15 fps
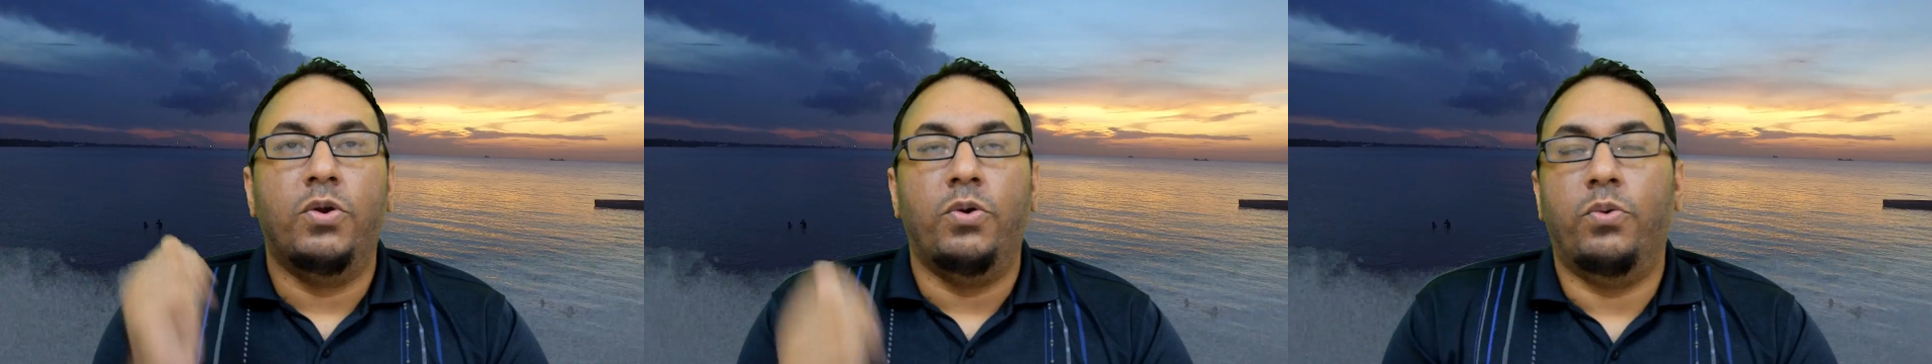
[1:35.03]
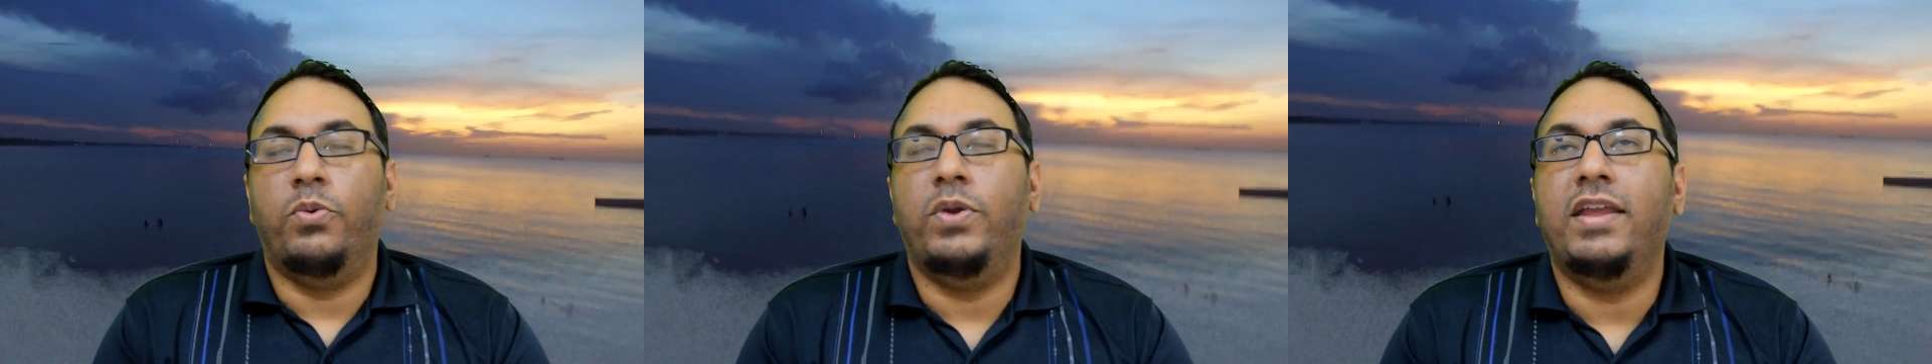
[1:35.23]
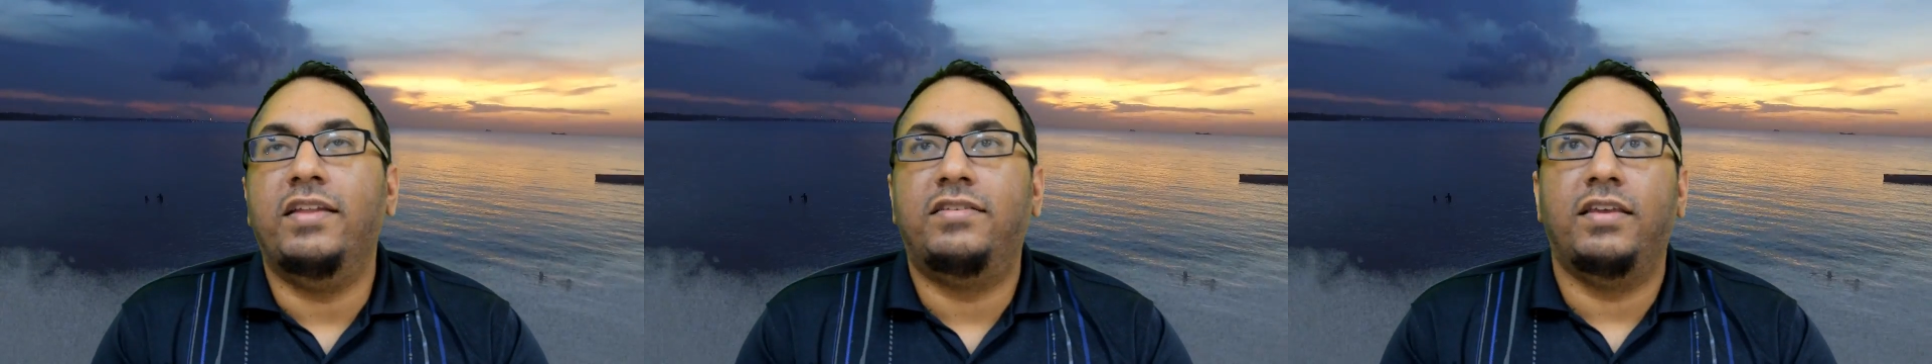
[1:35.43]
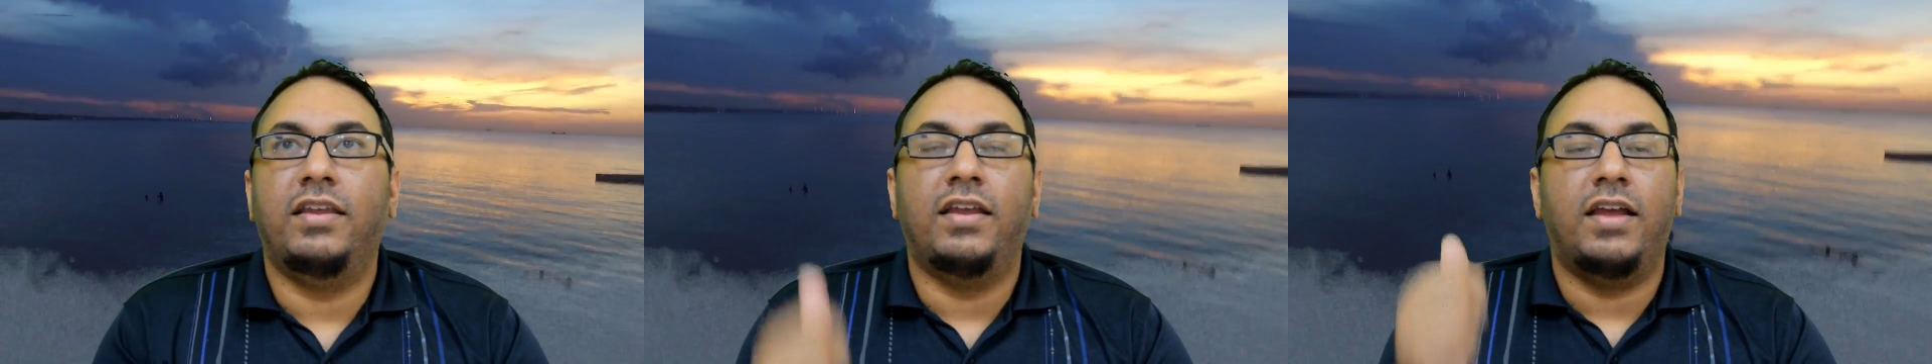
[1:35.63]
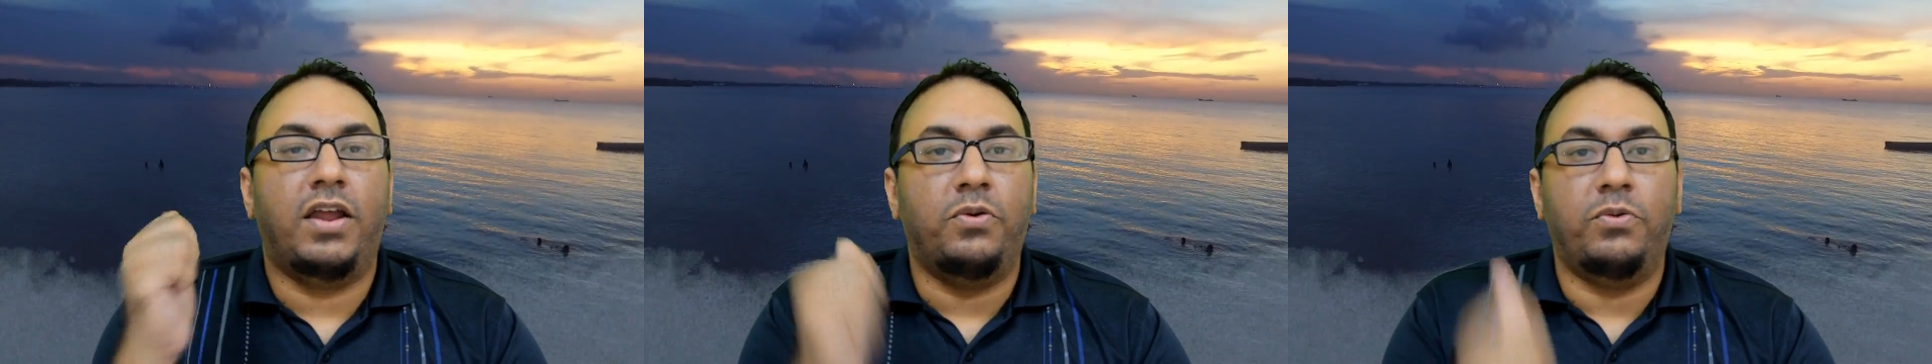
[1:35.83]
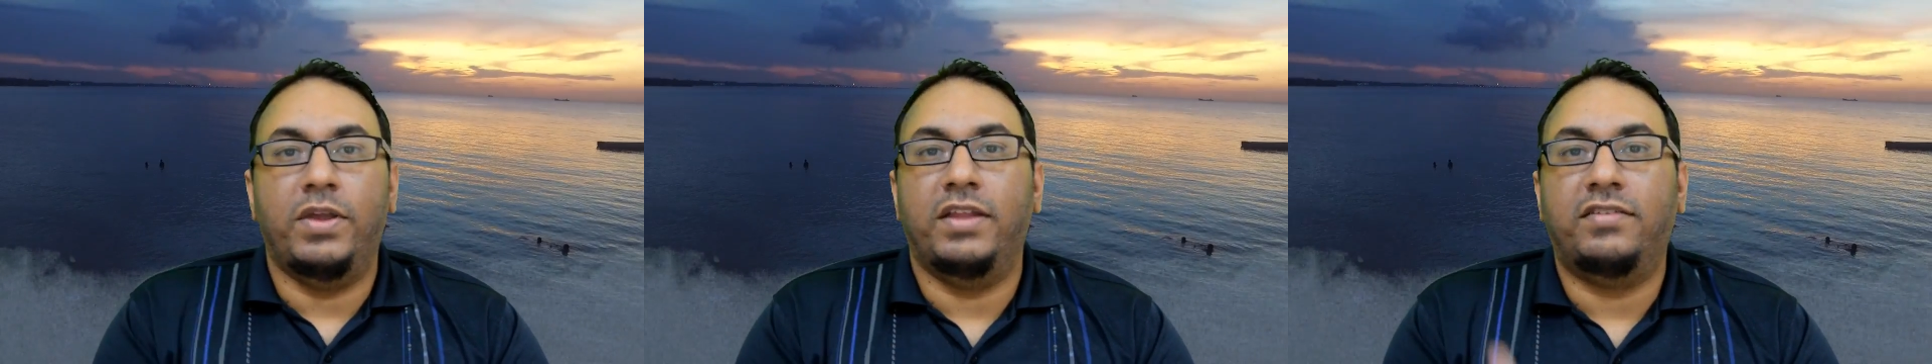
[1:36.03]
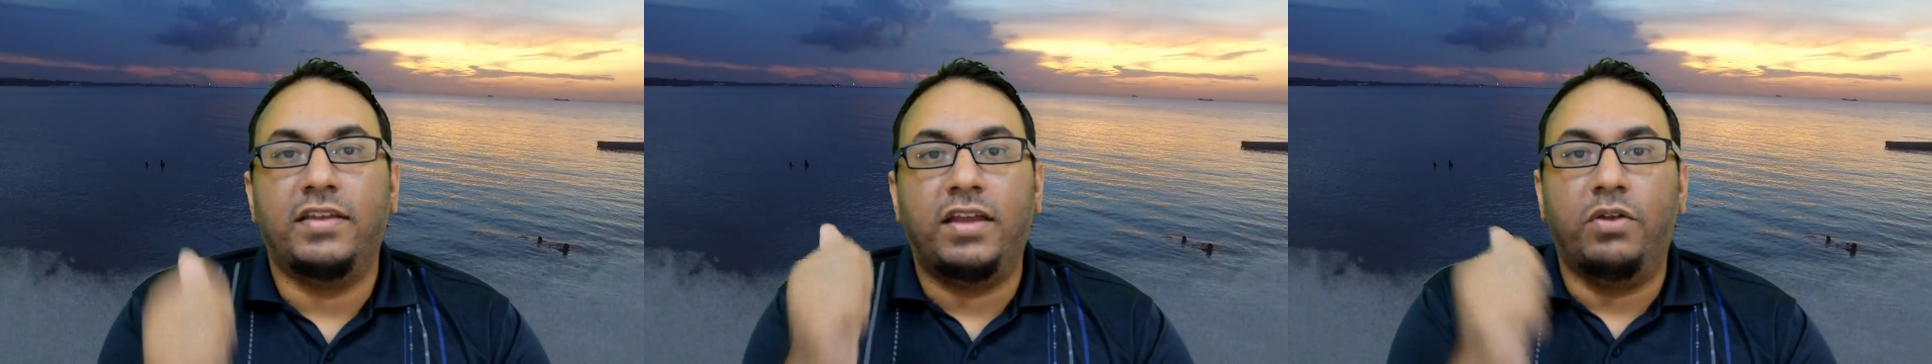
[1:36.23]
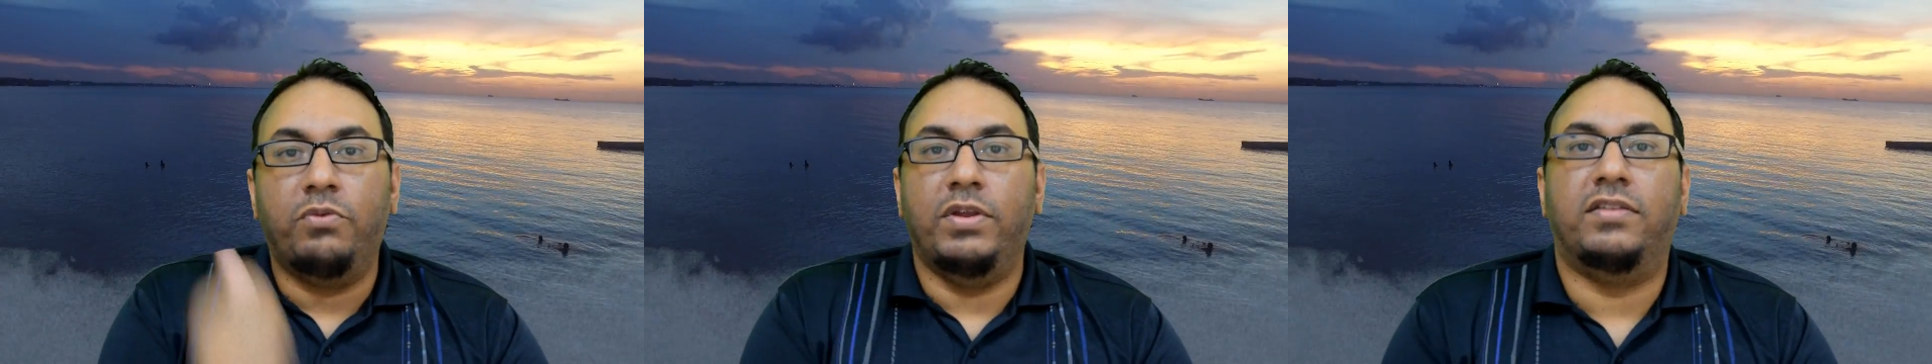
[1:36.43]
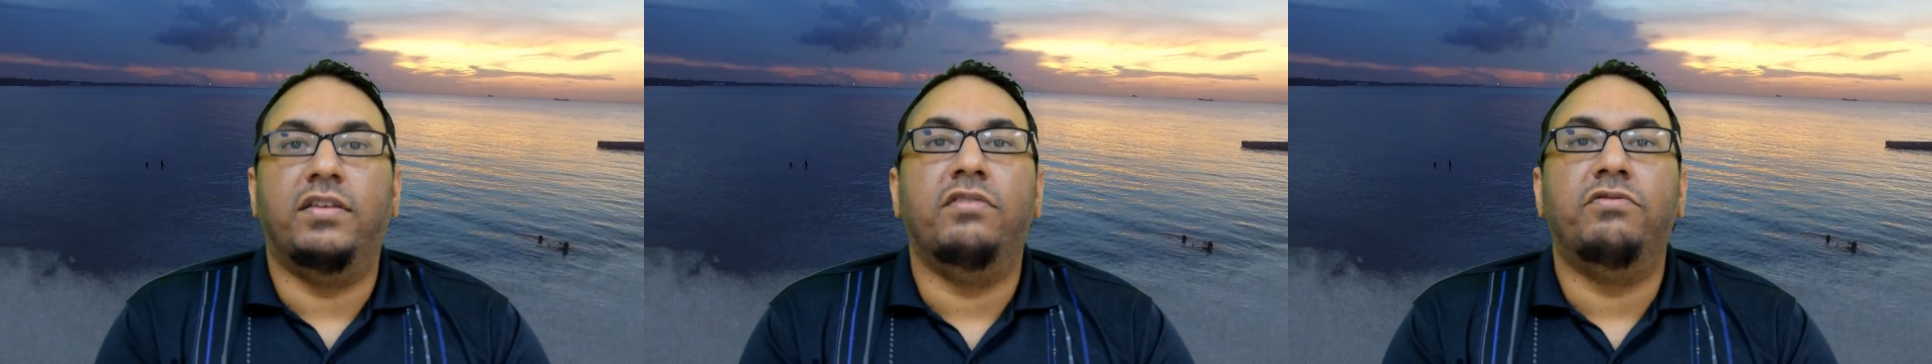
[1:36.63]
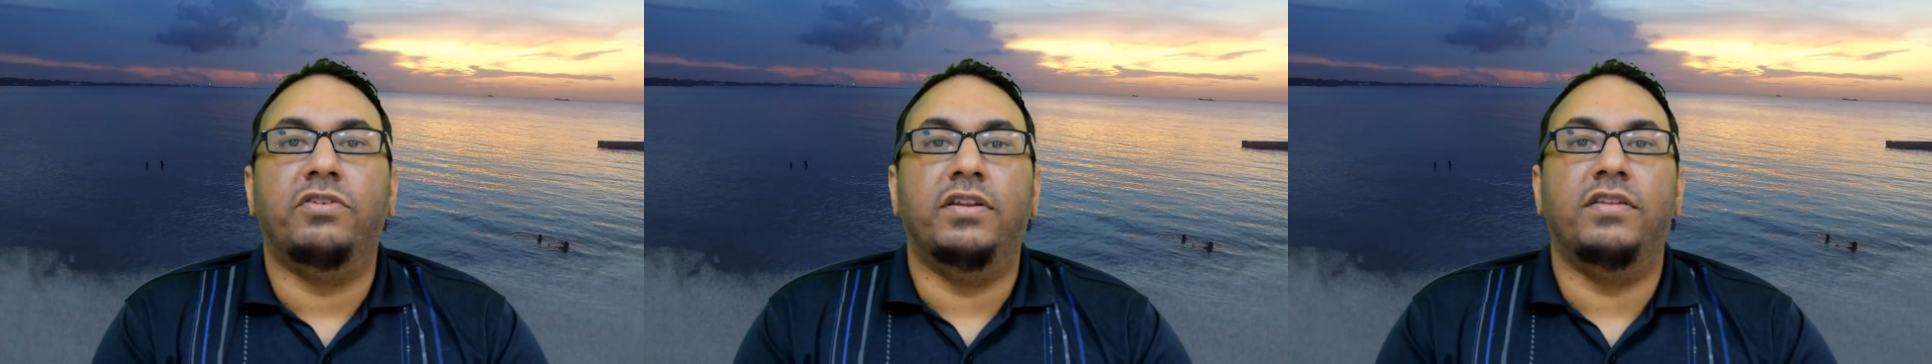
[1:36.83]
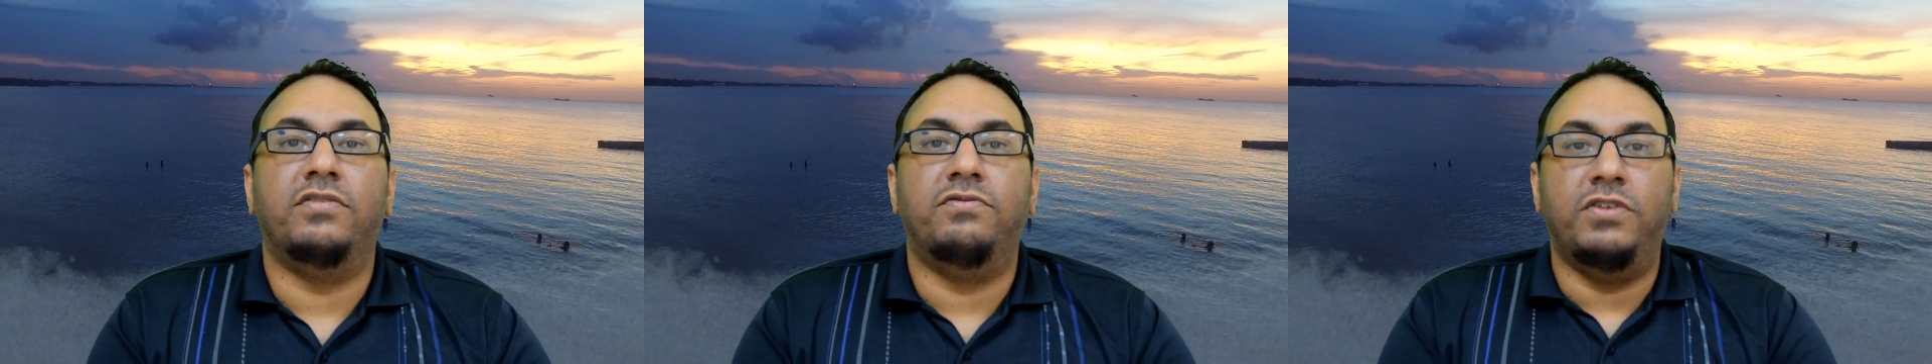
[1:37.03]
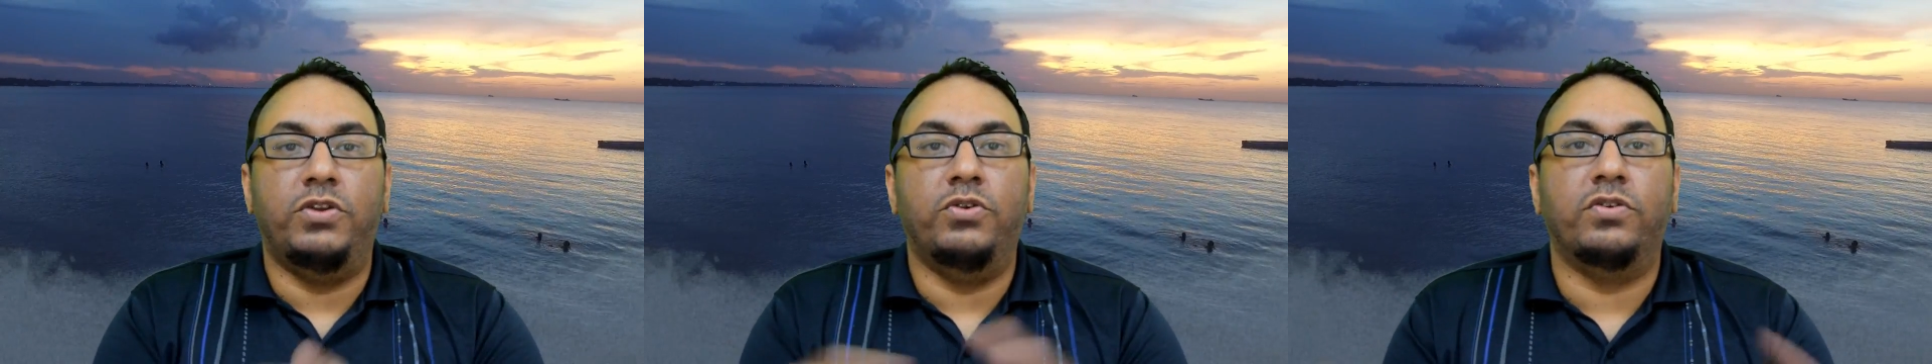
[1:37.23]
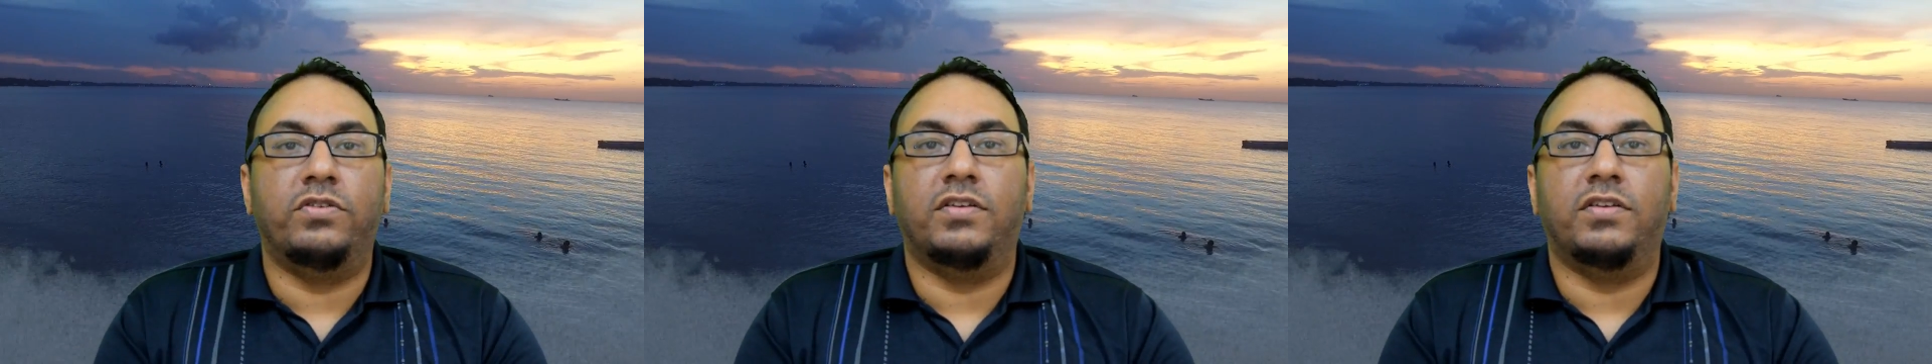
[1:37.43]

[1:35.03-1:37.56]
waiting and waiting and waiting for this video